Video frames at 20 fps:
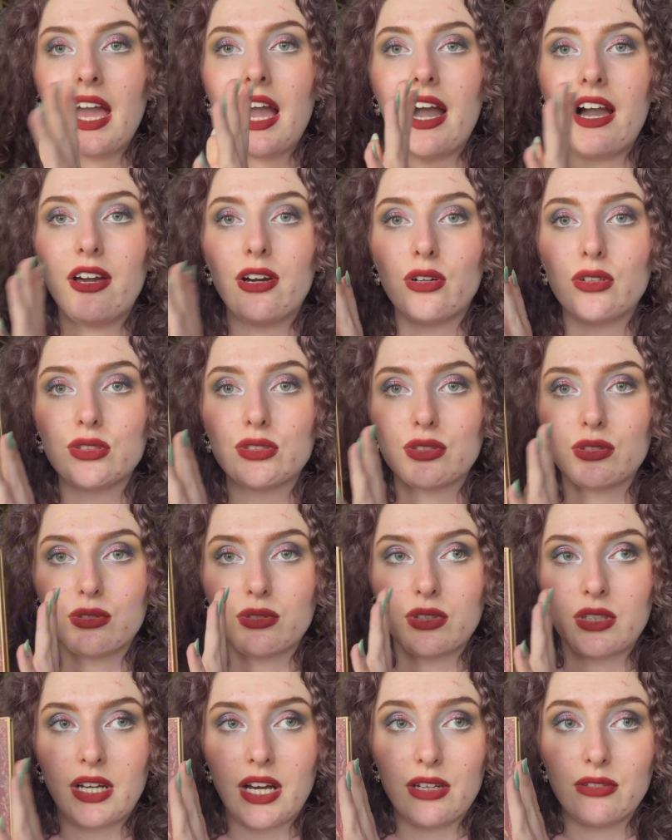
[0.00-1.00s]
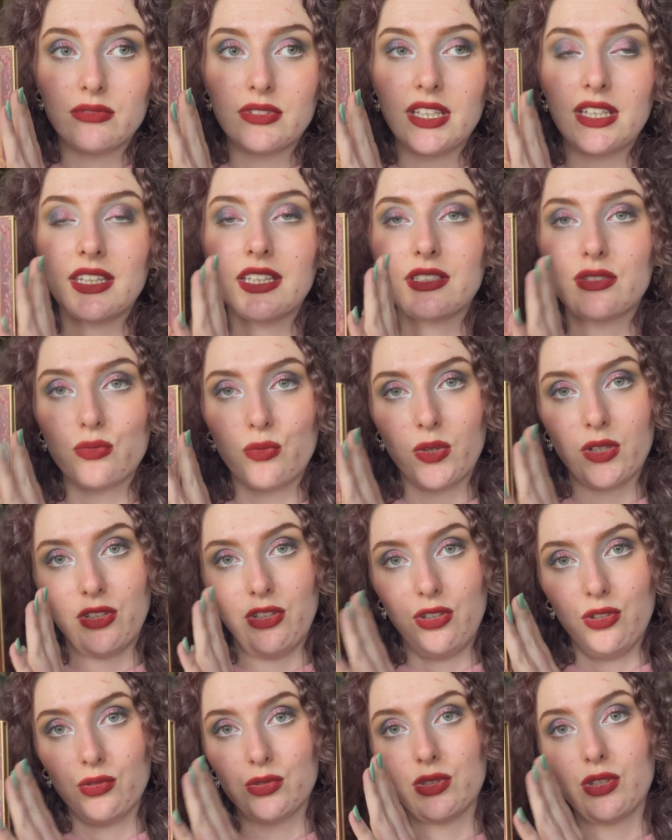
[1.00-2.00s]
I also count that as one
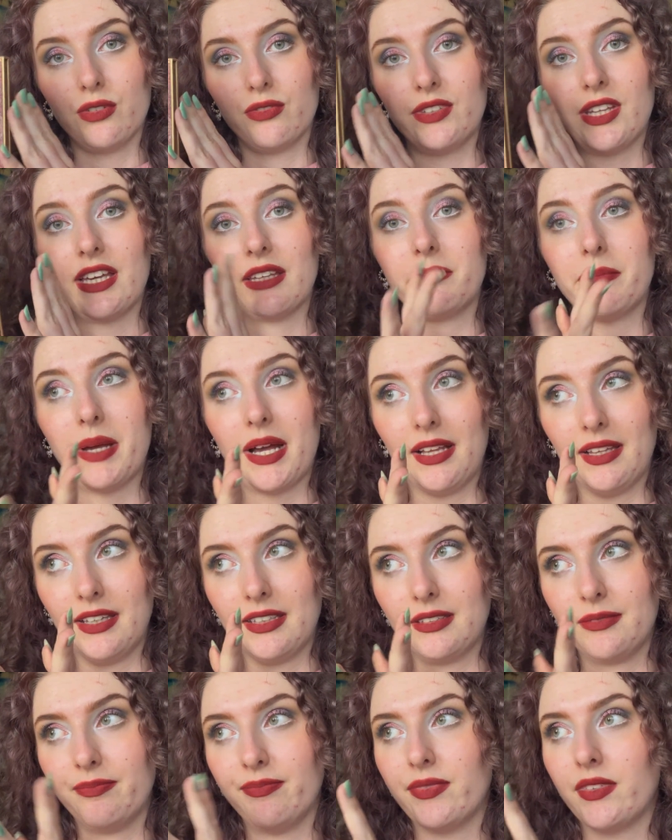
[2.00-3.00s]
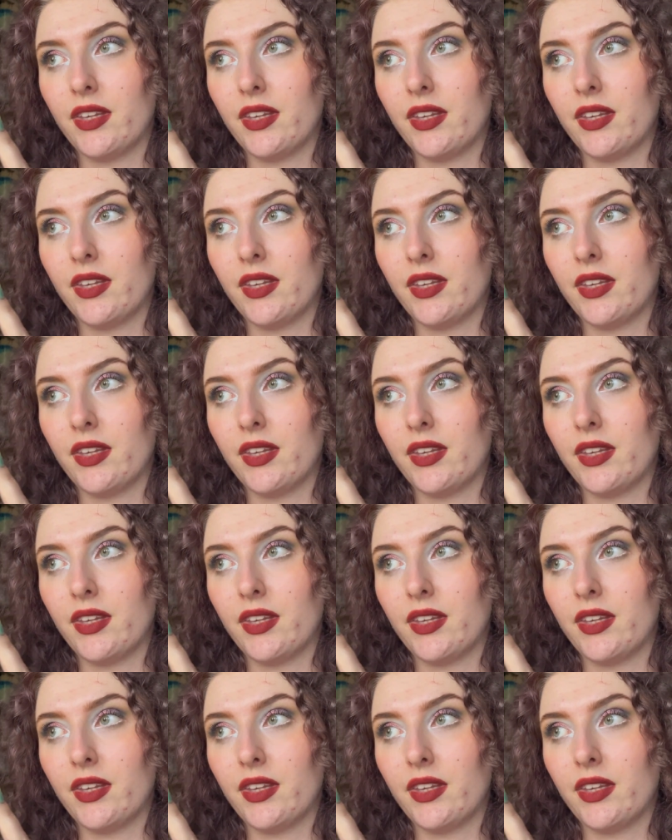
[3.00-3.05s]
use of that palette.